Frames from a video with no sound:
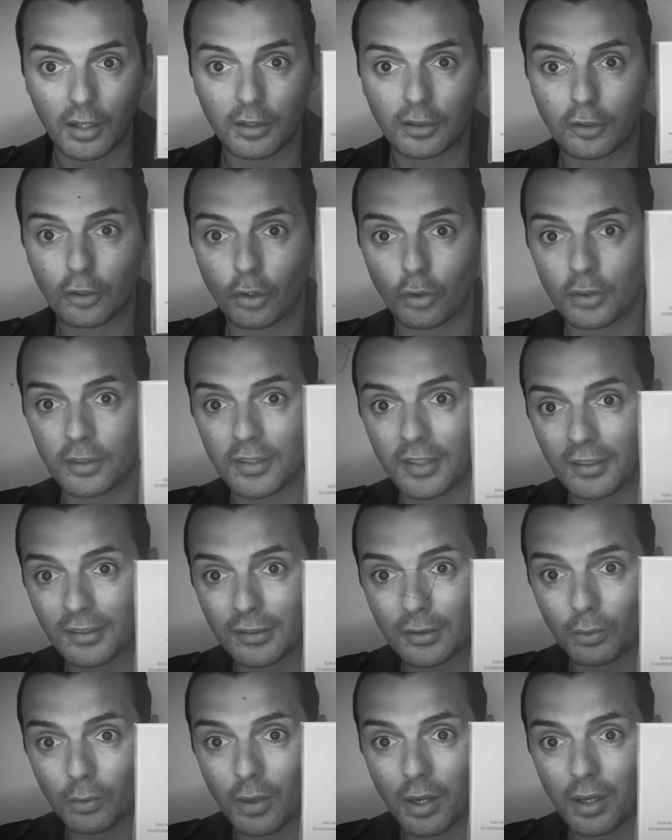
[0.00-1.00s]
So
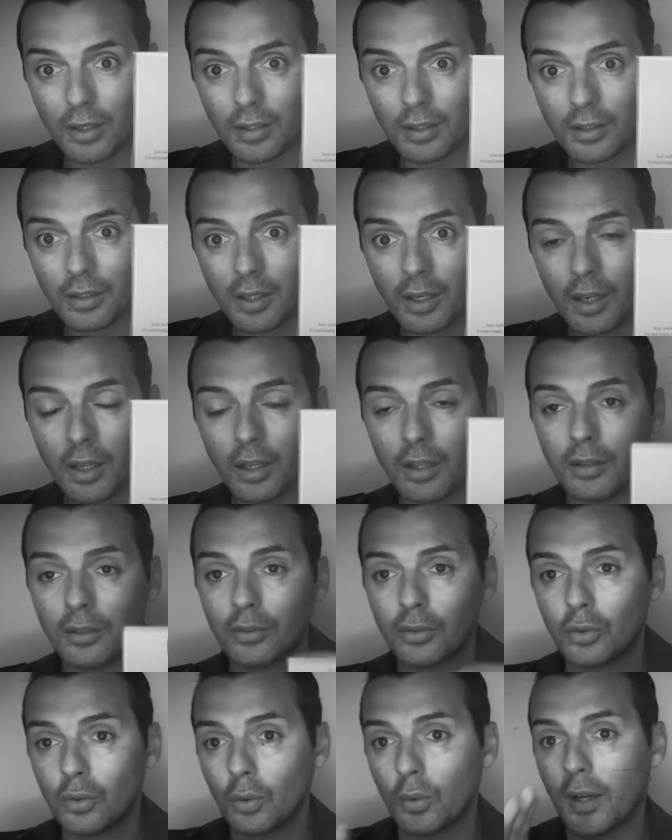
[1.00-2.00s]
this one
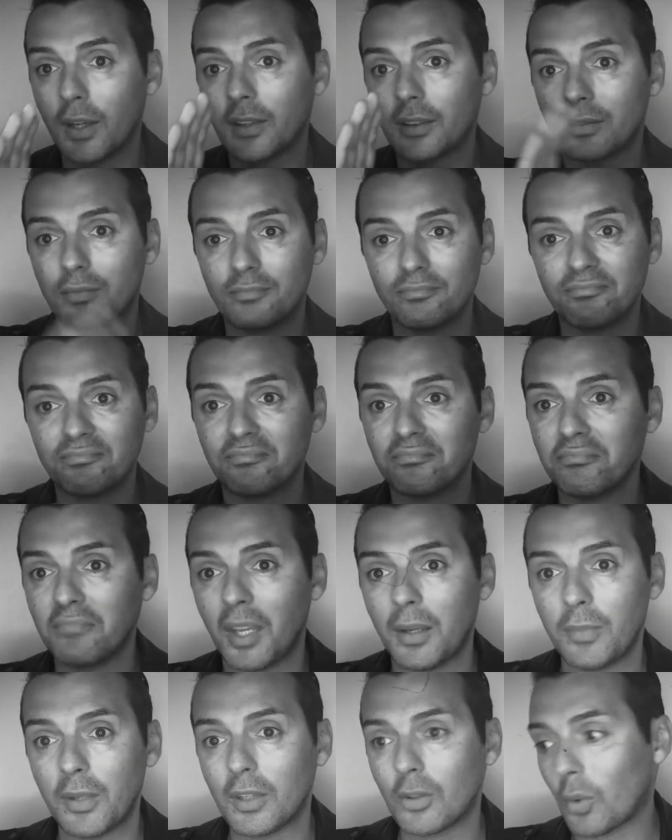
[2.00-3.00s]
do it
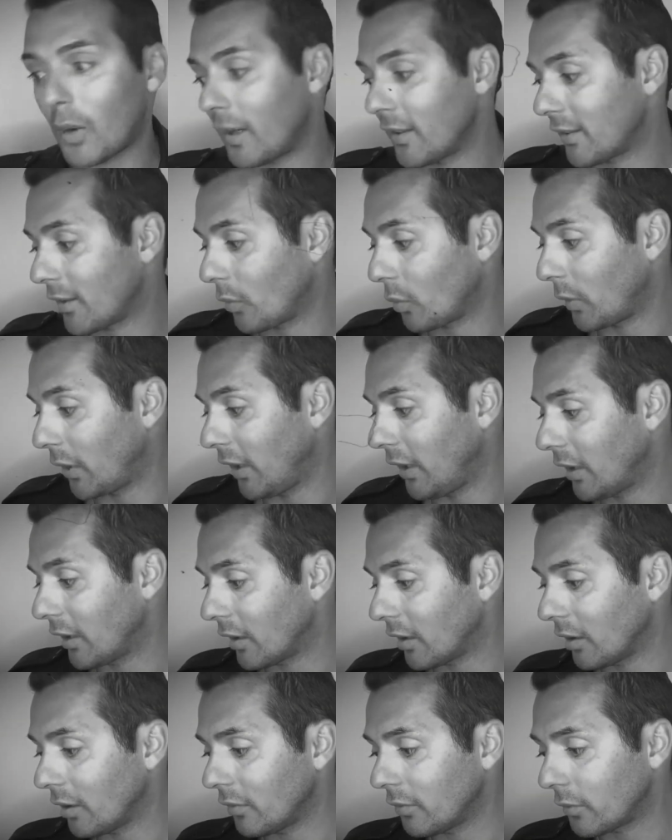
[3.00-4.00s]
maybe twice a
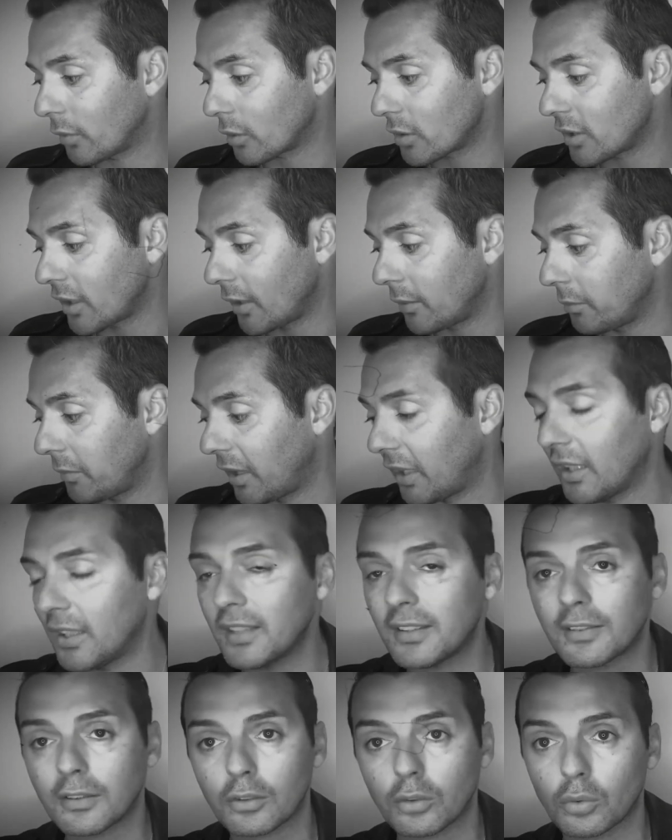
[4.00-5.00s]
week uh, for 10
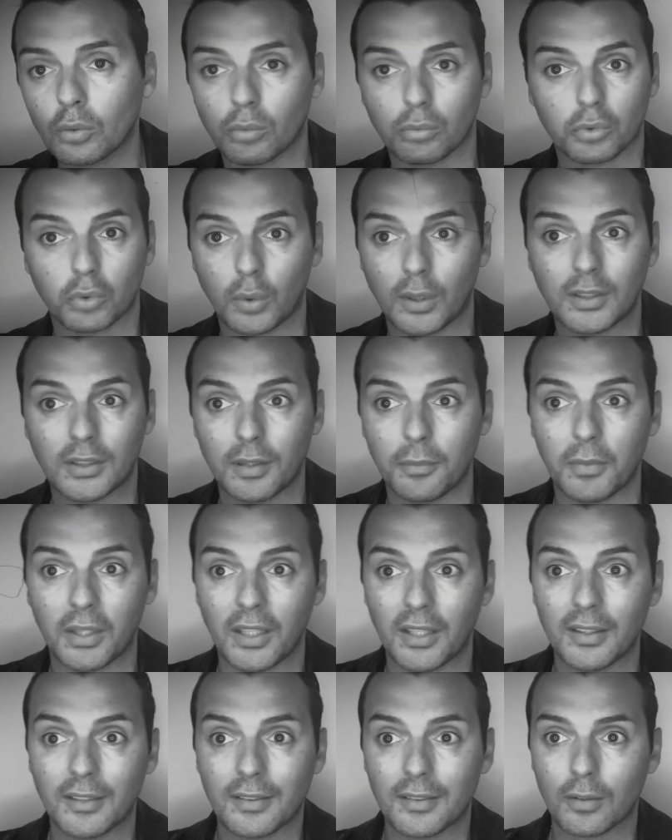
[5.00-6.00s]
minutes to 20
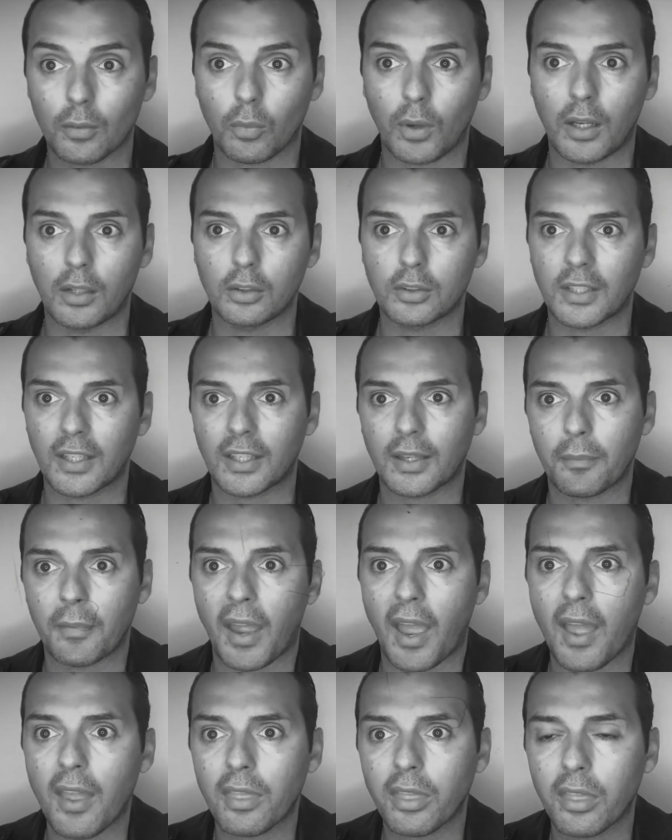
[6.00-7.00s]
minutes while you take a
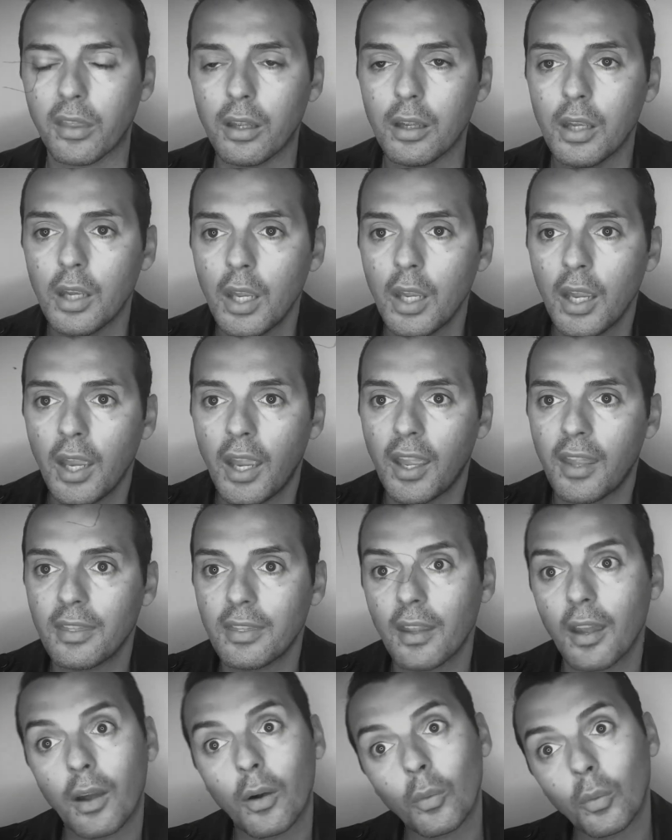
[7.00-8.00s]
bath
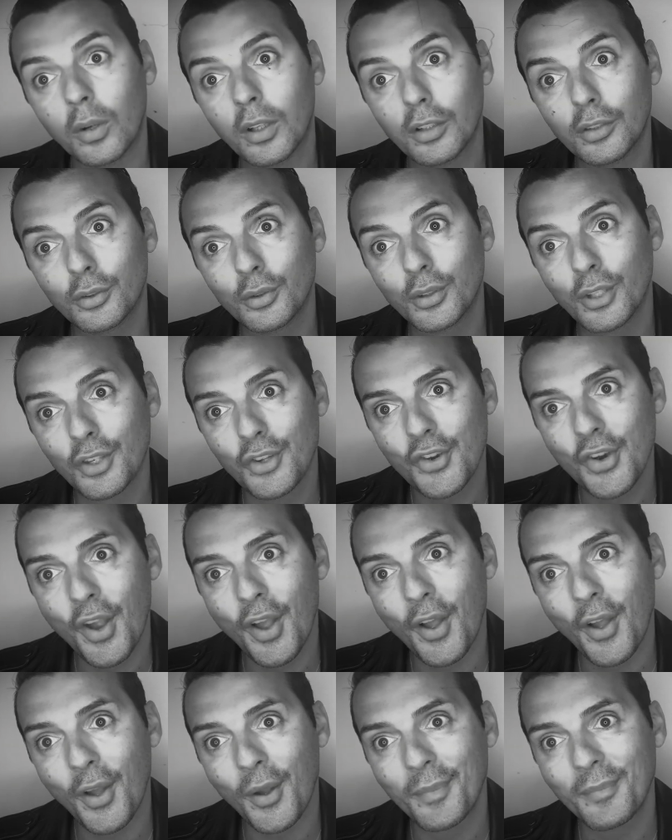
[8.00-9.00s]
and uh, we'll do the
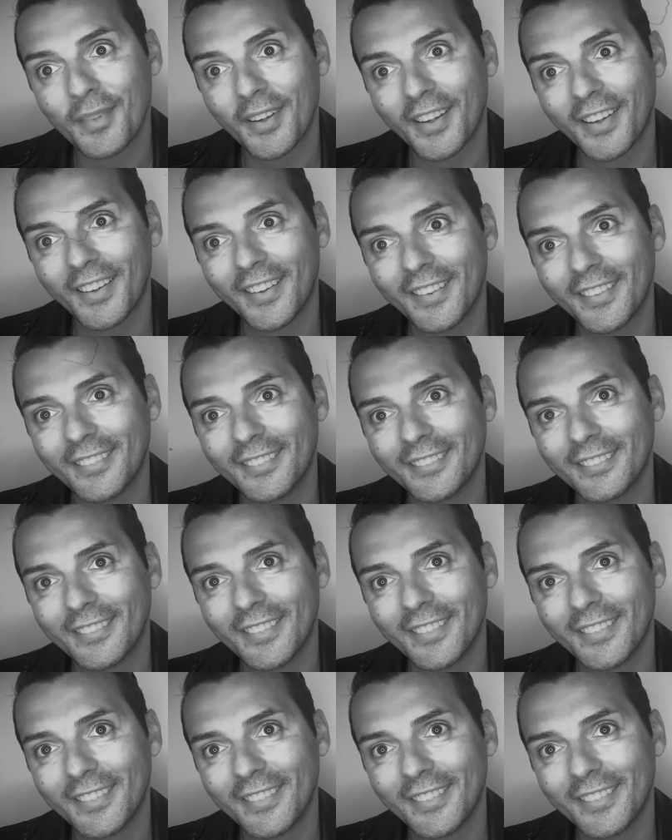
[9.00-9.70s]
job uh,